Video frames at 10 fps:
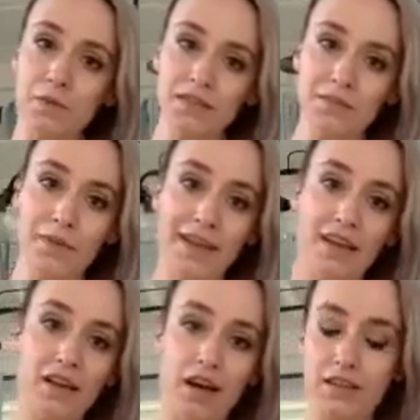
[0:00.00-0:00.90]
wasn't
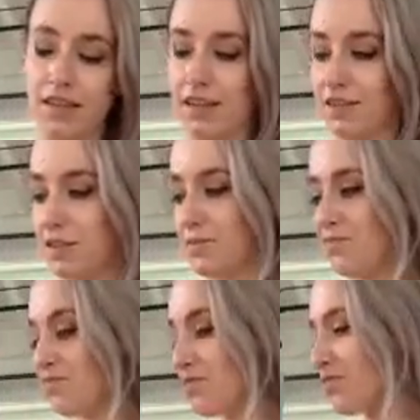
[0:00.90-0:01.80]
making cocktails.
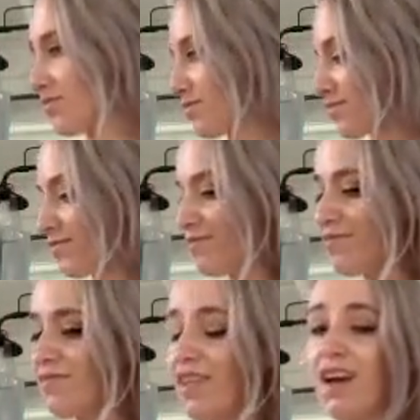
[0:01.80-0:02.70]

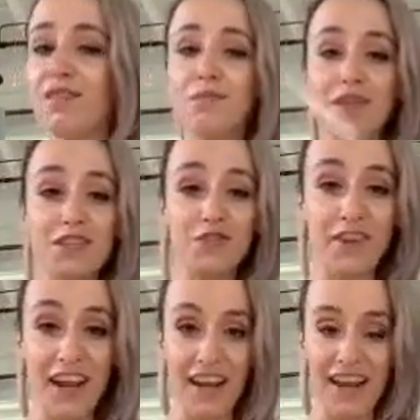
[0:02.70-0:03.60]
But it's
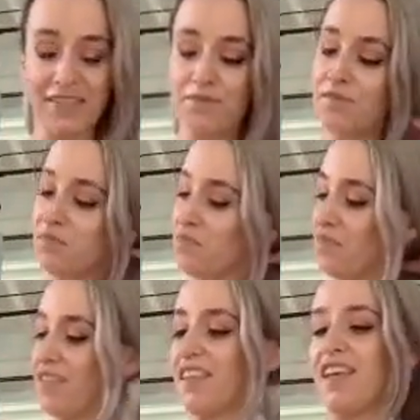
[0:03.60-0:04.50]
Friday,
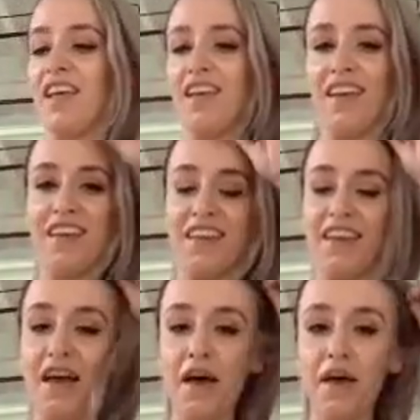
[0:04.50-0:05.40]
and